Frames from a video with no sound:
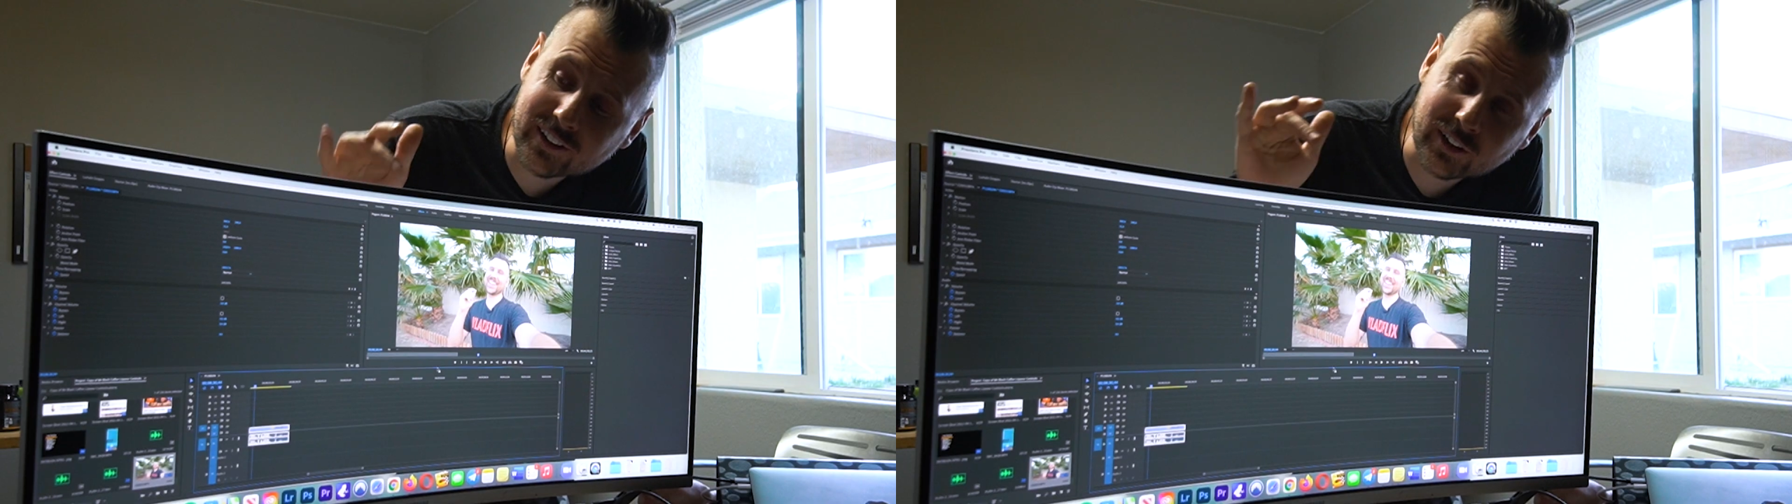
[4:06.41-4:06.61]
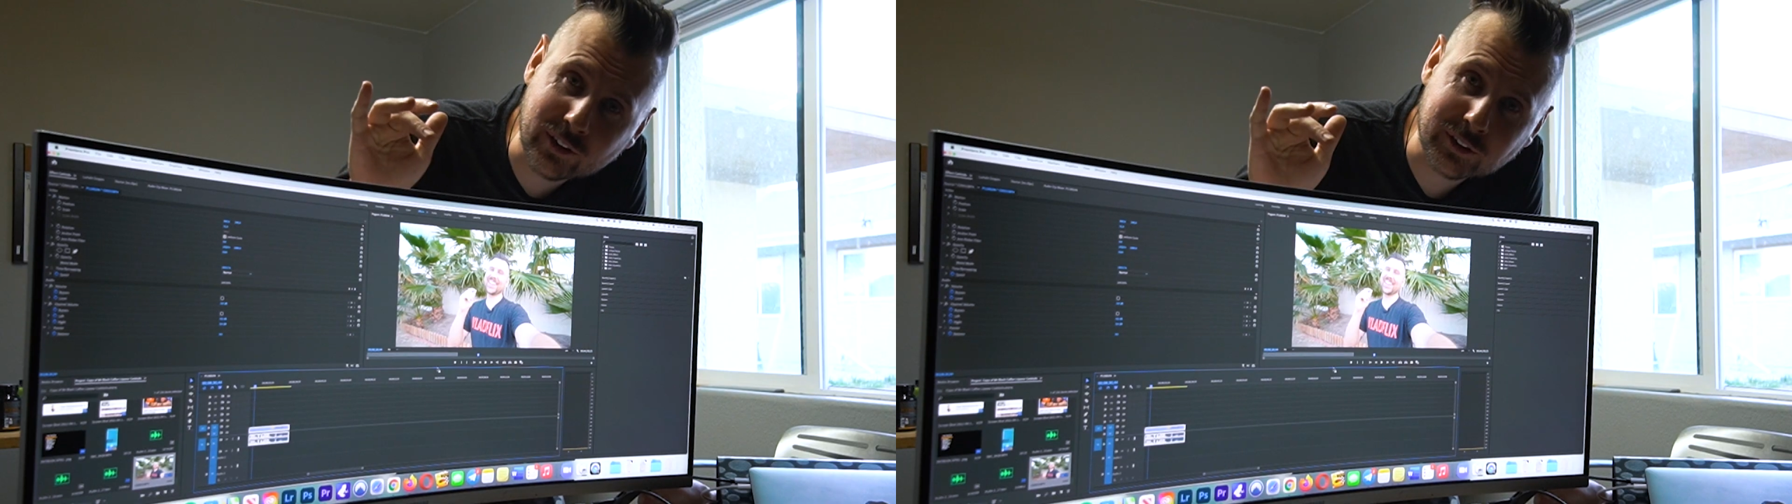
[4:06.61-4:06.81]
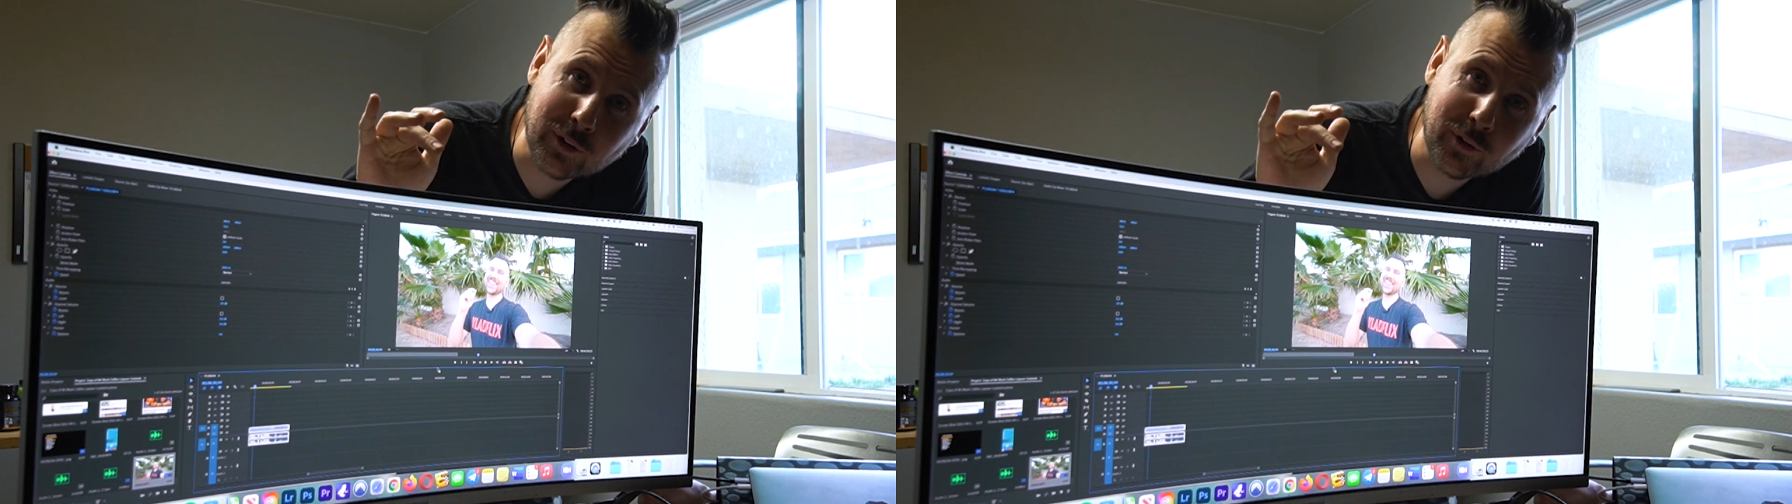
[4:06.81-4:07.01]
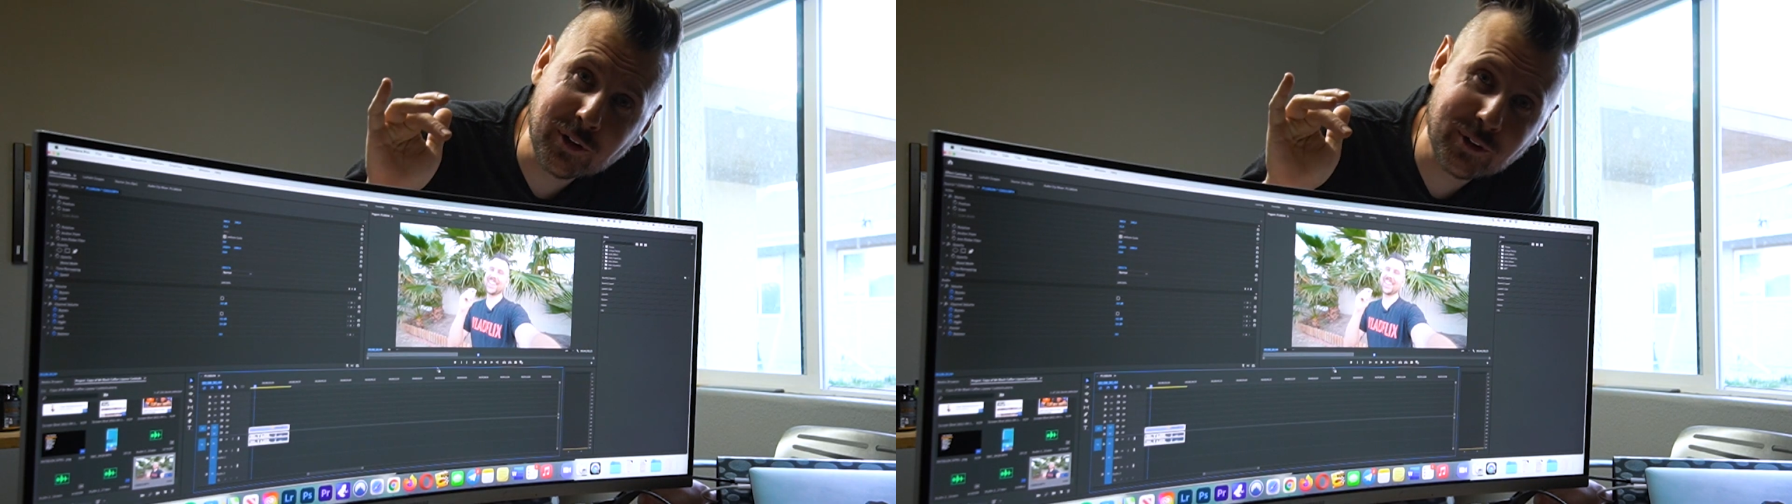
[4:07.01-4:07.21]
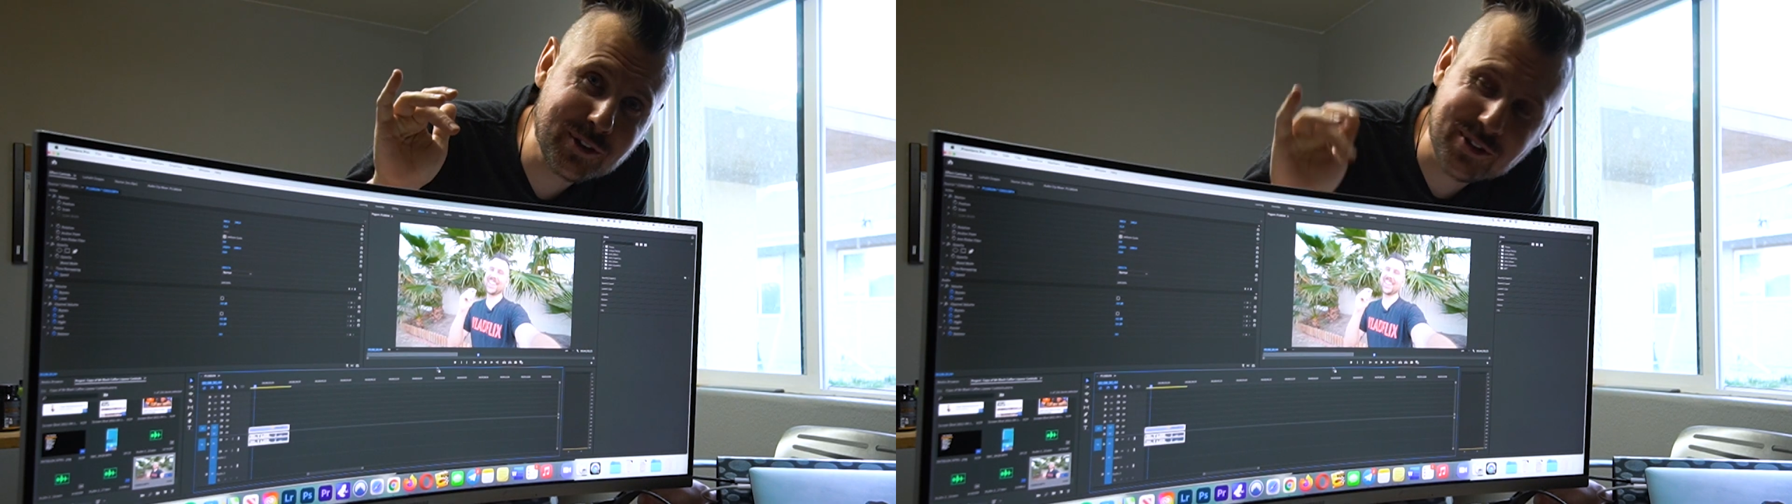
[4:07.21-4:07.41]
are a lot
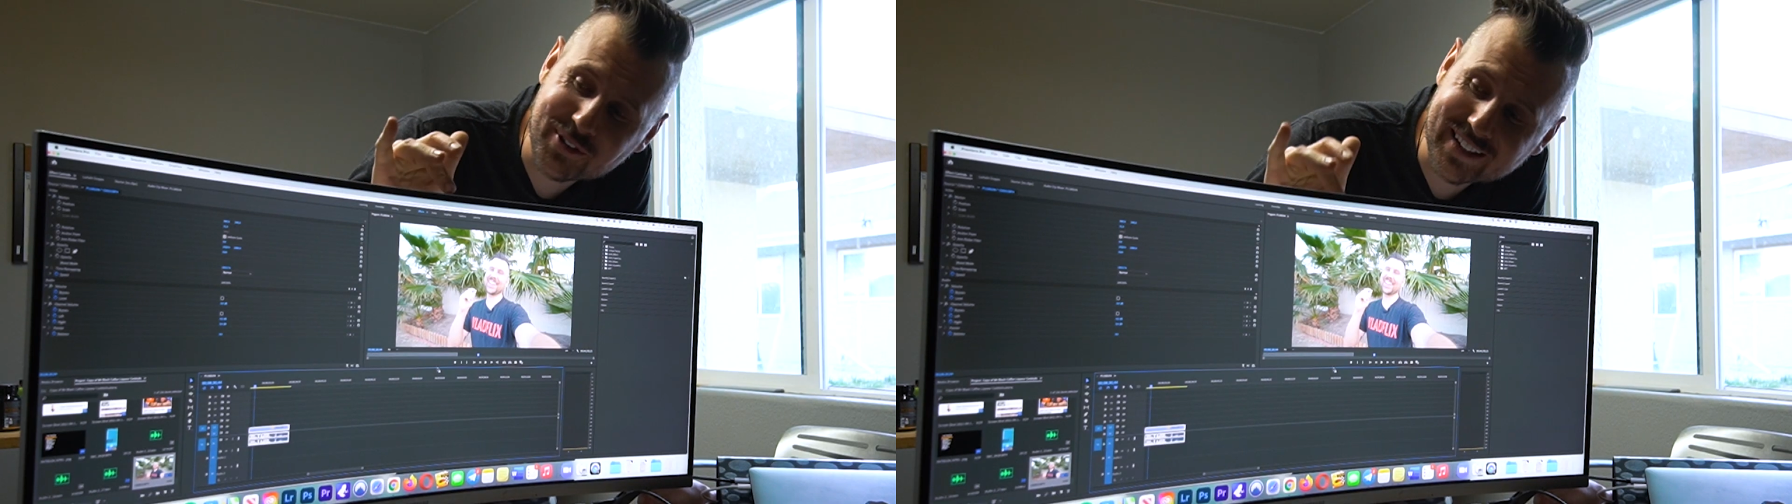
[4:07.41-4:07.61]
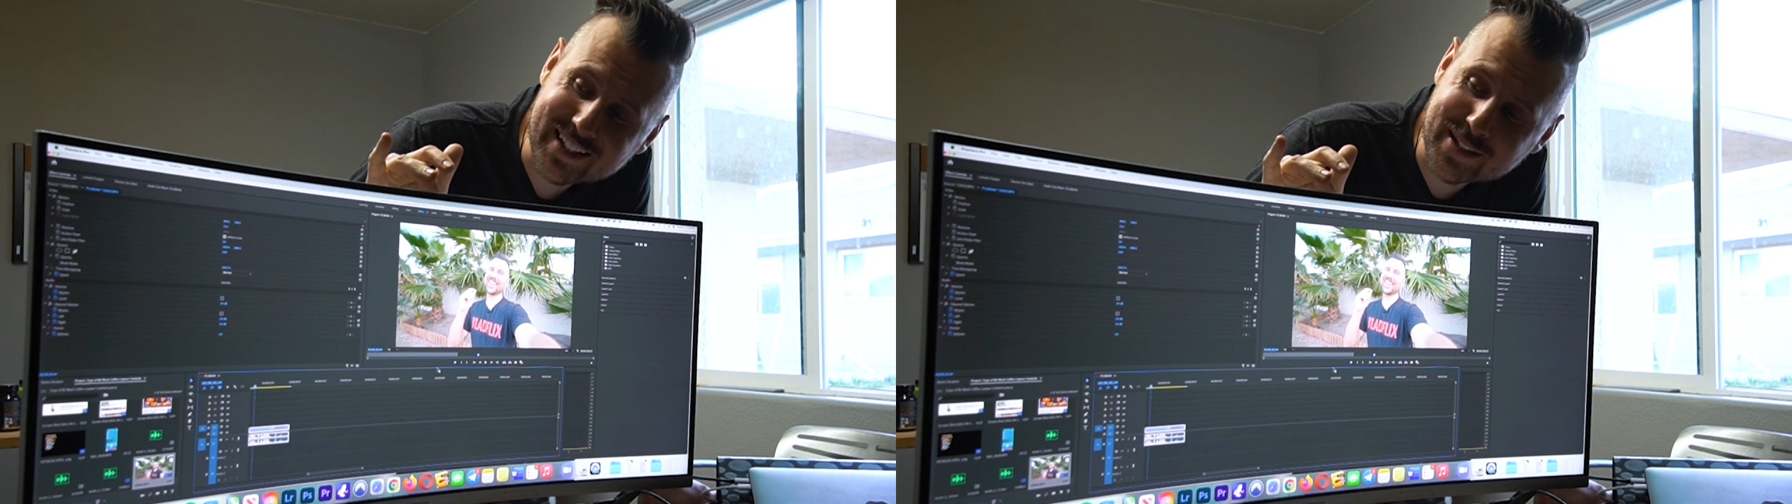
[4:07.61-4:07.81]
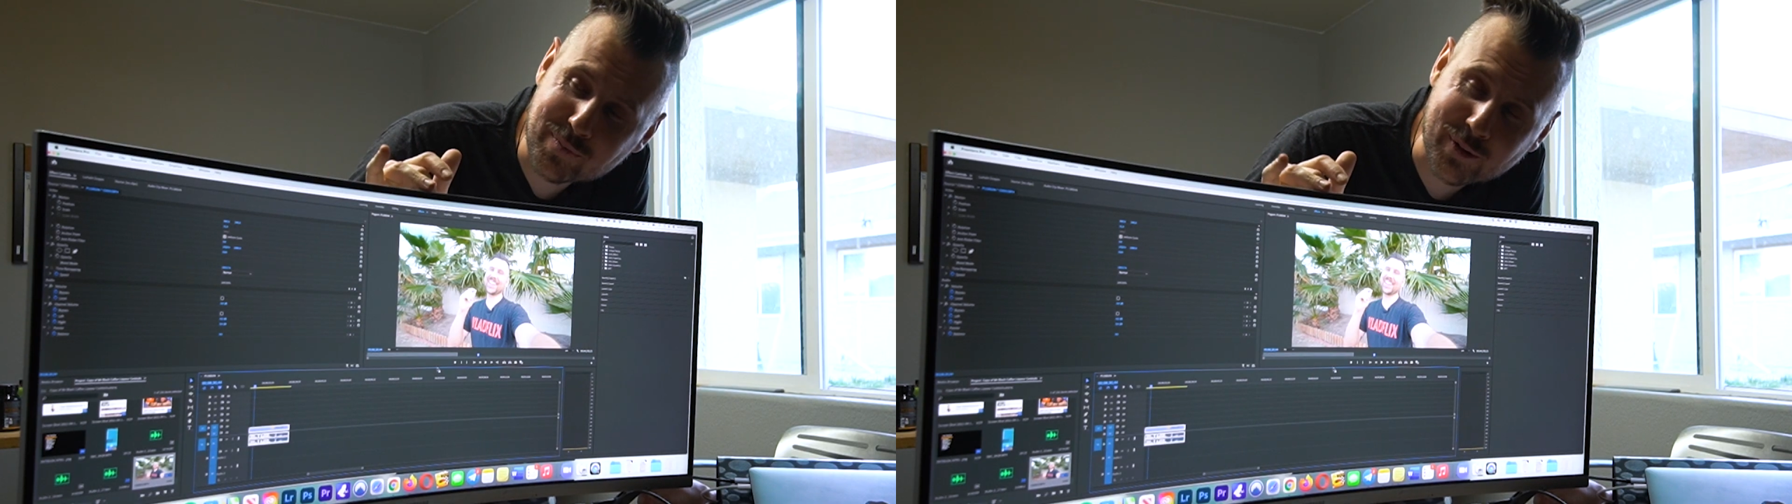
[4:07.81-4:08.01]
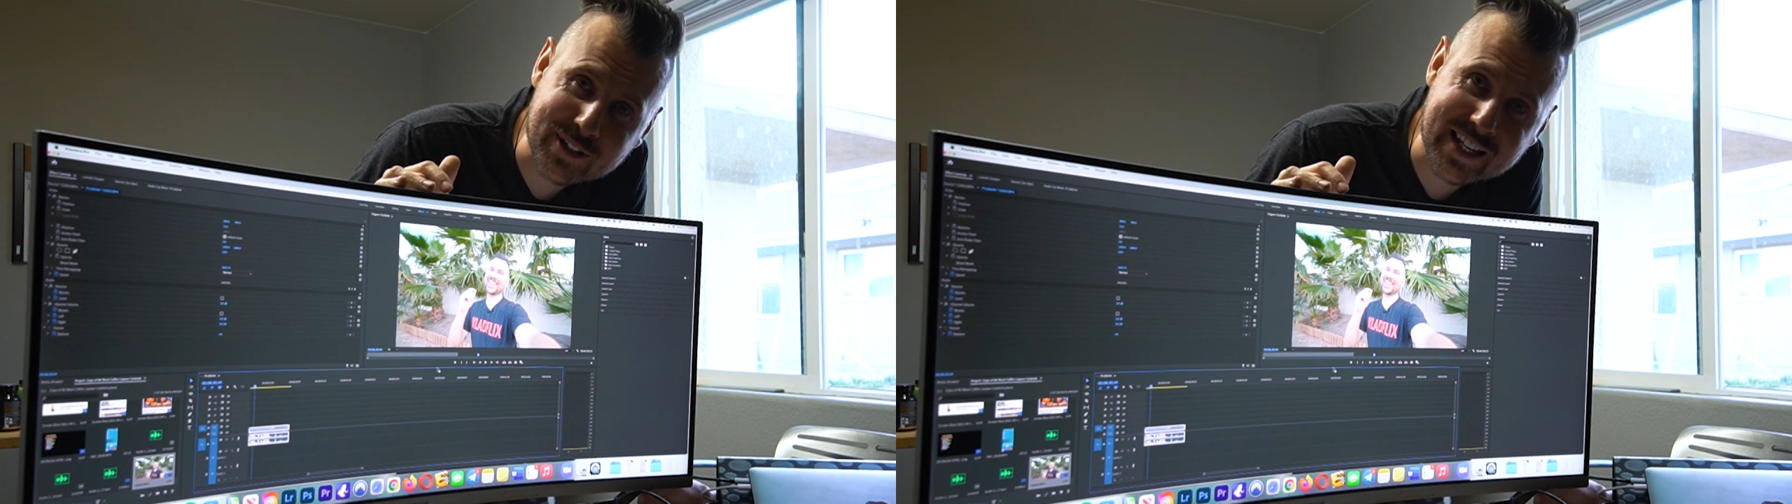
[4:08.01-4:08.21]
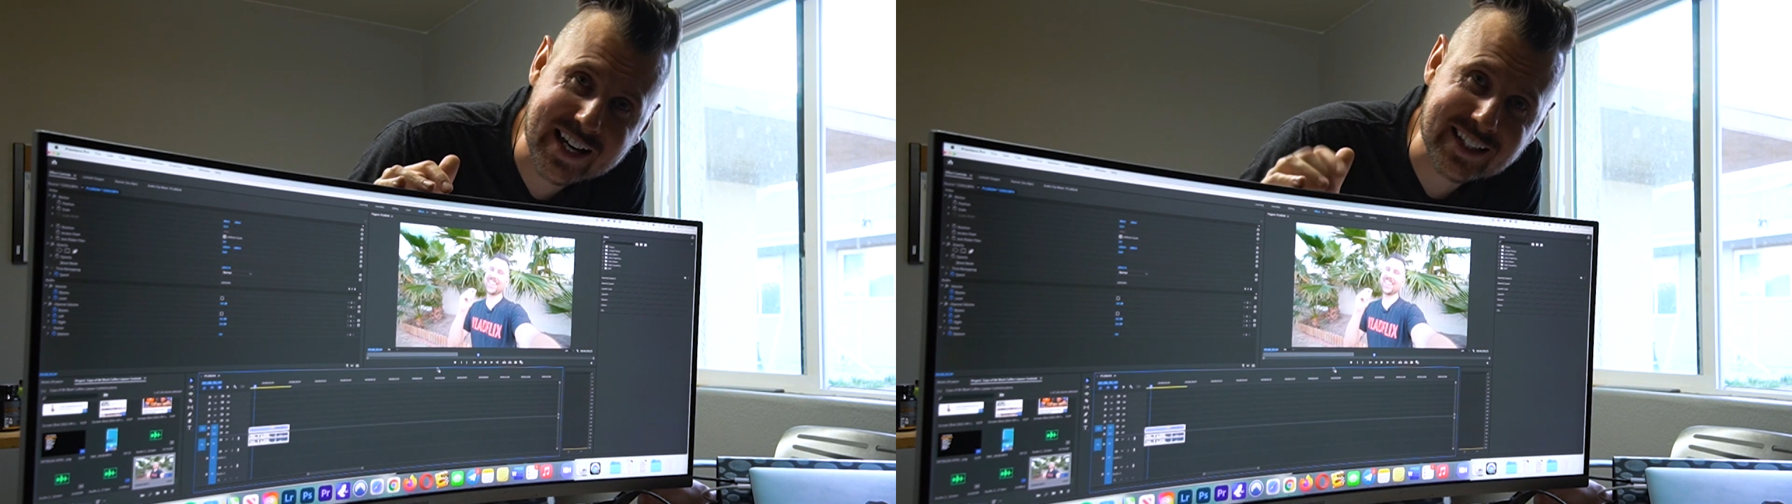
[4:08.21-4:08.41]
going on during this
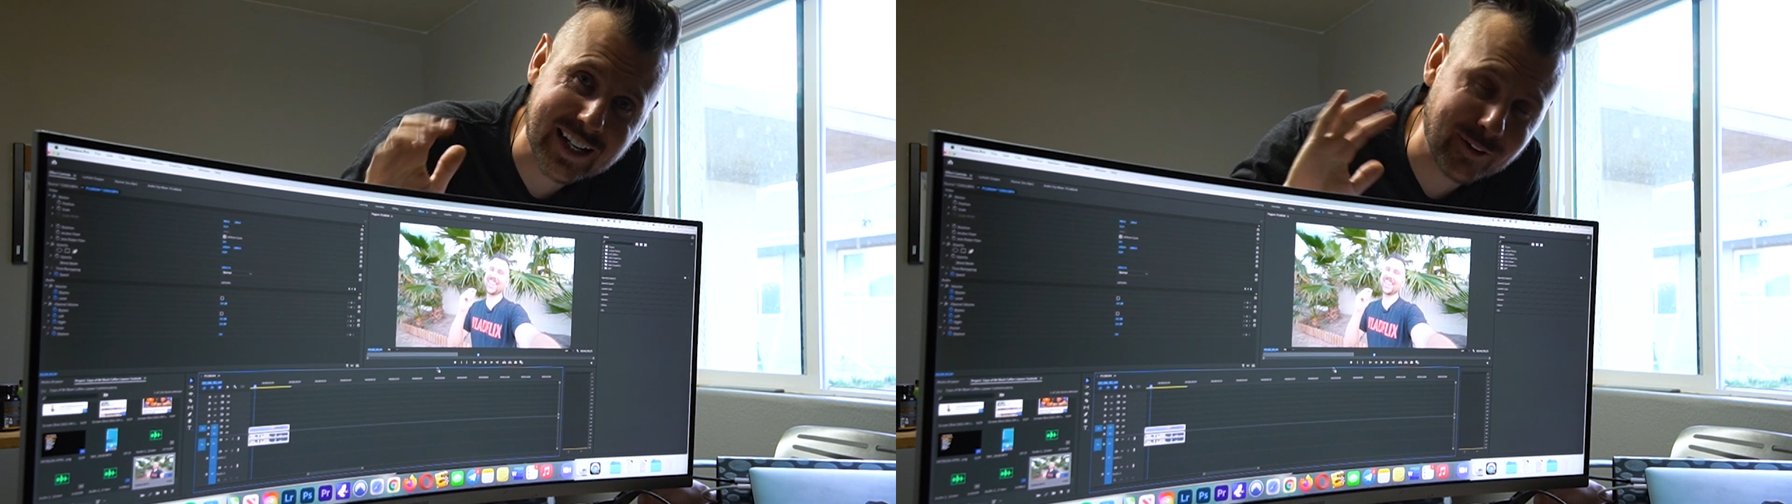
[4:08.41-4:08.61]
process.